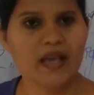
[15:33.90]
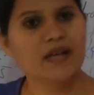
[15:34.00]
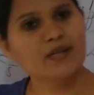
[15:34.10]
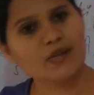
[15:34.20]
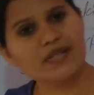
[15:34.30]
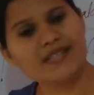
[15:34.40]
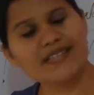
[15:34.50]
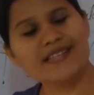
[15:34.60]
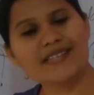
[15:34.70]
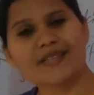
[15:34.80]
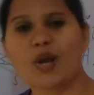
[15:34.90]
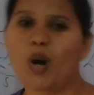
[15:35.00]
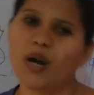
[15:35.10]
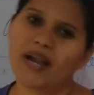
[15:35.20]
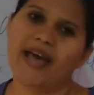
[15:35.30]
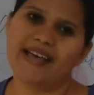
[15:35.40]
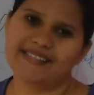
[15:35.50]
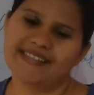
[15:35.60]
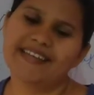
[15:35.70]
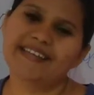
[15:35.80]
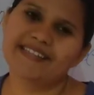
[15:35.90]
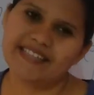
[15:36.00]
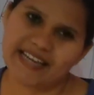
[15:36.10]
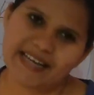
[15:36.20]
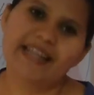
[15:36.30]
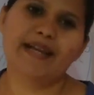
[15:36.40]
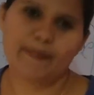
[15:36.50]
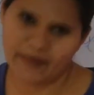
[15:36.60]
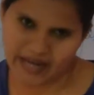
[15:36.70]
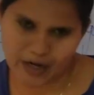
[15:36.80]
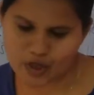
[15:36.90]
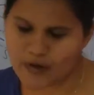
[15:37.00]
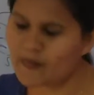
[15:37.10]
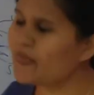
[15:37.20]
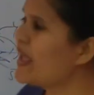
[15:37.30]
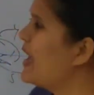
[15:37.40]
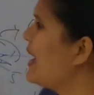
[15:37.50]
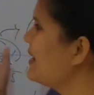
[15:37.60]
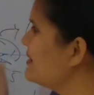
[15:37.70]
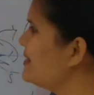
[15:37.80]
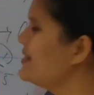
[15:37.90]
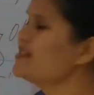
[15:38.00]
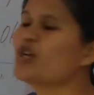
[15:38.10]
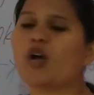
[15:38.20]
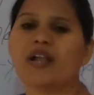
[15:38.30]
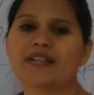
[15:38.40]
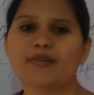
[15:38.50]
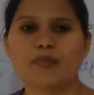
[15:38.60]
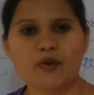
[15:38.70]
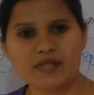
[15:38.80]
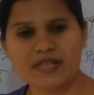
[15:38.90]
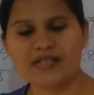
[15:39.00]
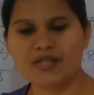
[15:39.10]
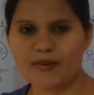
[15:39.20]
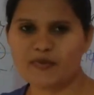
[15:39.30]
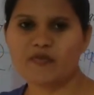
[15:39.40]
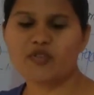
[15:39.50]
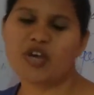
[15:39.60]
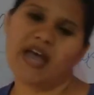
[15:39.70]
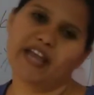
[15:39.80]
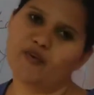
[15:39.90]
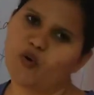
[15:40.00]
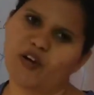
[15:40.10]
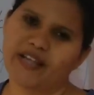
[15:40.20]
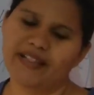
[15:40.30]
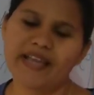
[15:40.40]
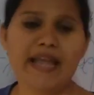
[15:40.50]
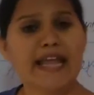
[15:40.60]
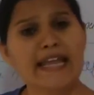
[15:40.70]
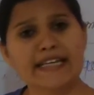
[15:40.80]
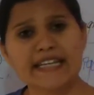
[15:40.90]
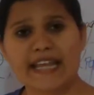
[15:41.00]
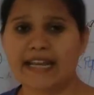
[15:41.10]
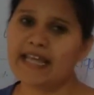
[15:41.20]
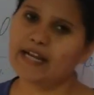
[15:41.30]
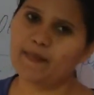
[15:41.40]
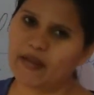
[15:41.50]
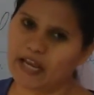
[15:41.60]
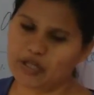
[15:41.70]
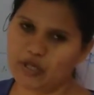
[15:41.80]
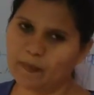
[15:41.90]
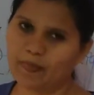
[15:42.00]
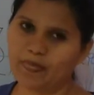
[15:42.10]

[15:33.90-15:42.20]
So this is called as the DNA replication, and these all are the process steps which are involved in the DNA replication.